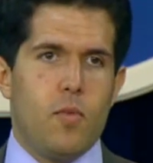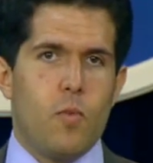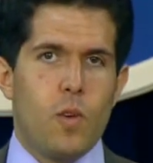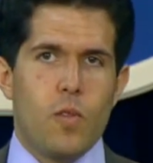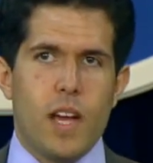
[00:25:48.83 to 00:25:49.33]

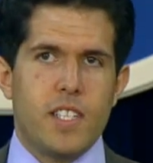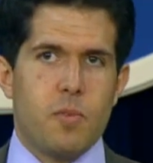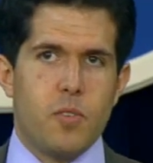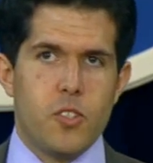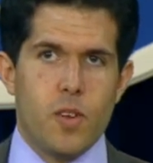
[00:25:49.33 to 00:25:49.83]
With exit
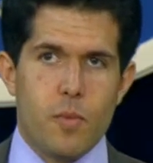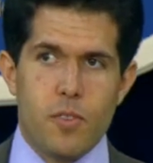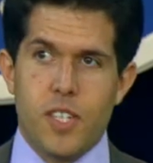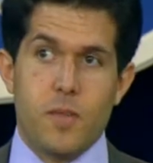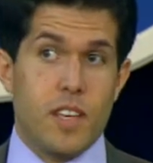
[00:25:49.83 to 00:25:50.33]
polls, you want to
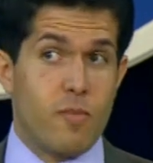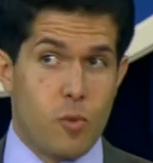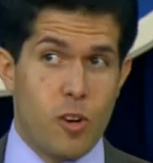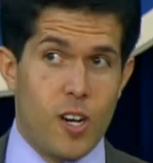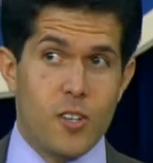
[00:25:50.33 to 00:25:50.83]
proceed with even
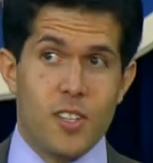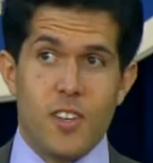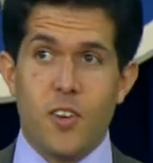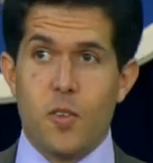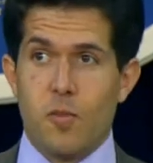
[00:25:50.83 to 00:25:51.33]
more caution than
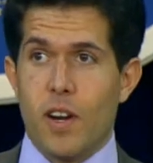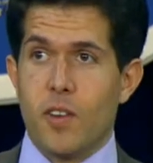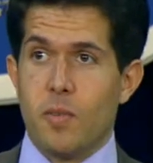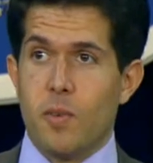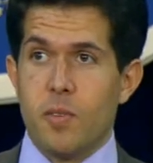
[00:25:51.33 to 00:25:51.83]
you do with
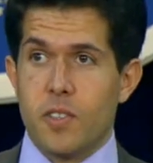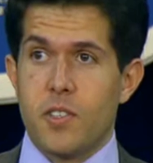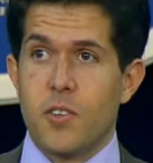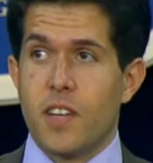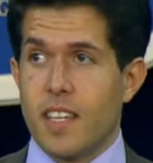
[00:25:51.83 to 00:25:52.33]
regular polls, because
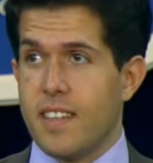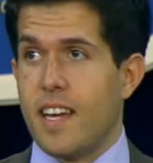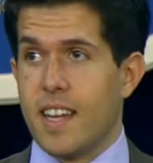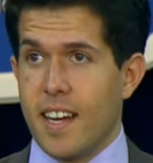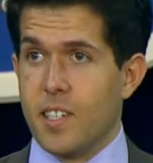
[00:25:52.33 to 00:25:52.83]
you only get to
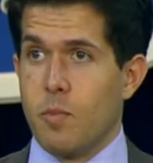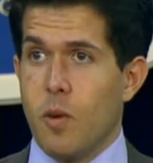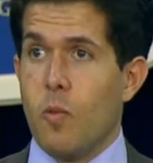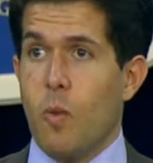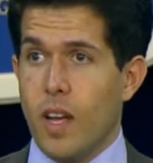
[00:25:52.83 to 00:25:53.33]
take an exit
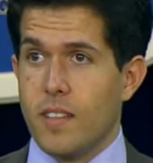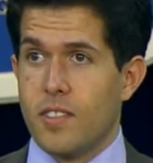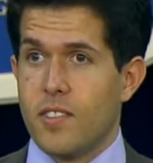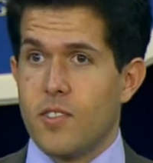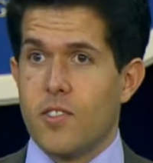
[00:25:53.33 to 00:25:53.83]
poll
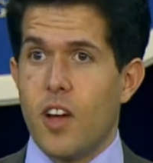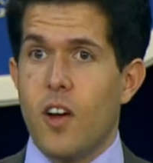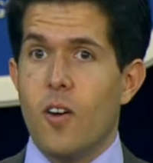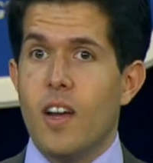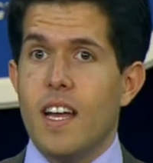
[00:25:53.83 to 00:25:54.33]
once.
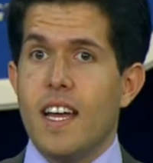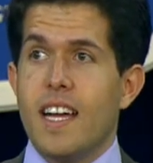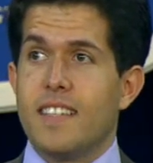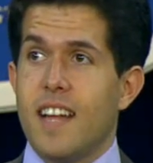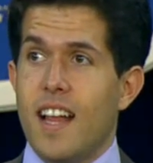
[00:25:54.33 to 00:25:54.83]
So
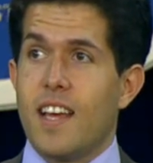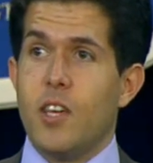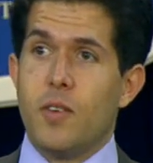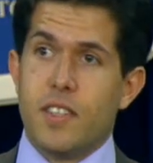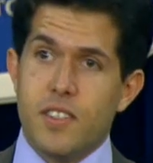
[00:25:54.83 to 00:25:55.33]
it's not like
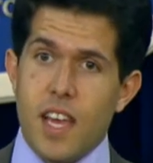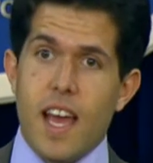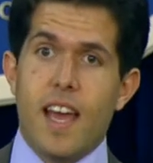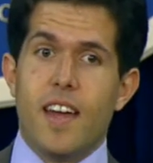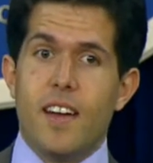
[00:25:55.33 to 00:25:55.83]
you can
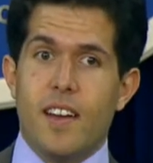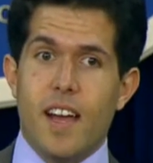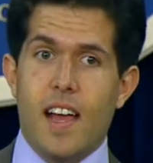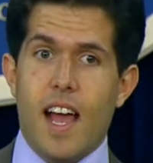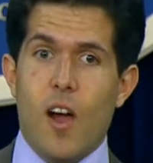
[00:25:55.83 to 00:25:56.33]
say,
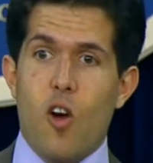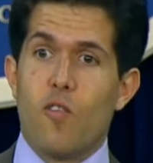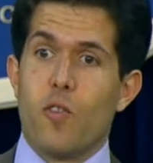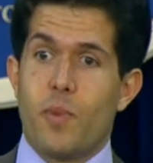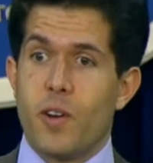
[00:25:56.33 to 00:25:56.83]

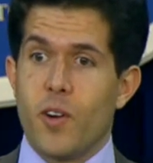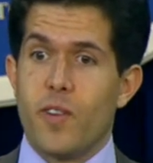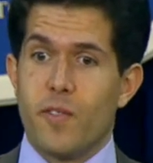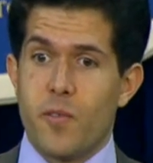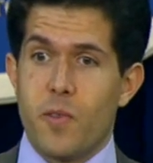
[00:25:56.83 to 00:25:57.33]
over a period
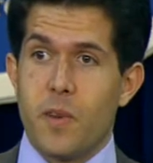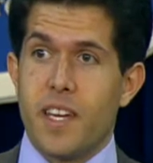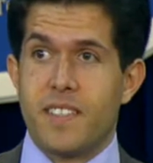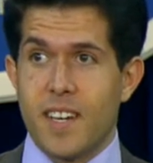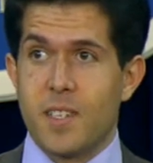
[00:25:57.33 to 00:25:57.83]
of 3
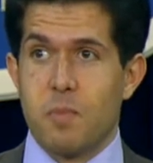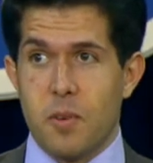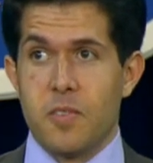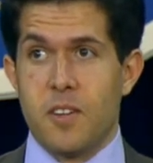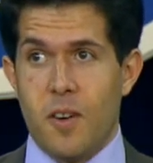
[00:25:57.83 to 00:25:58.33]
weeks, exit
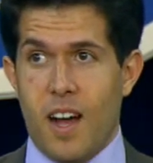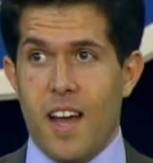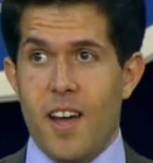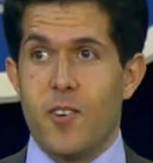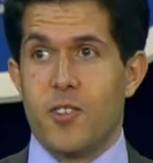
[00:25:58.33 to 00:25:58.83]
polls in
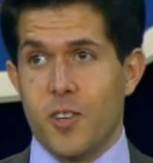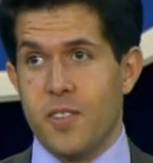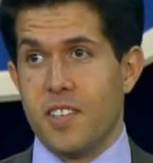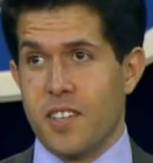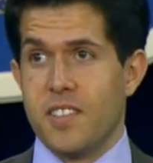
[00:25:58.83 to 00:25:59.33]
Ohio showed
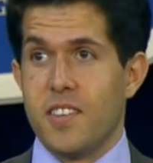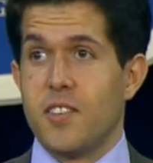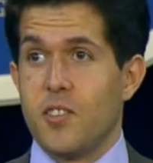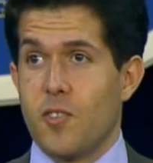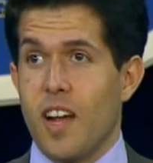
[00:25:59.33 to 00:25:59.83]
this
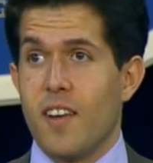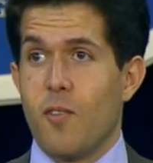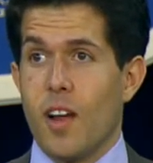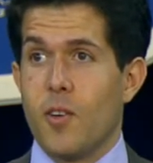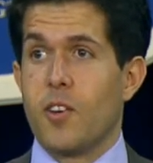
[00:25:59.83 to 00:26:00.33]
consistent trend,
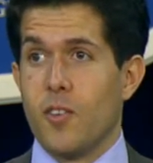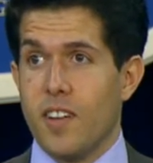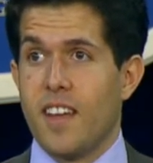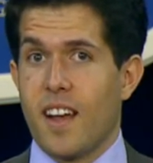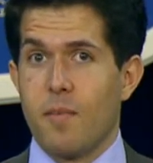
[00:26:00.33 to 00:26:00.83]
right? You can only
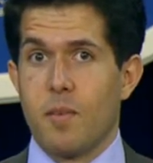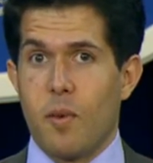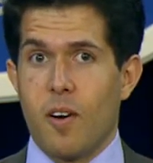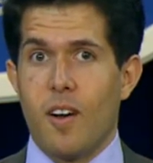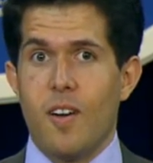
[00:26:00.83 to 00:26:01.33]
take them
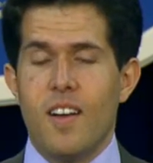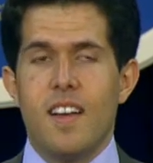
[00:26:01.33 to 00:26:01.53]
tomorrow.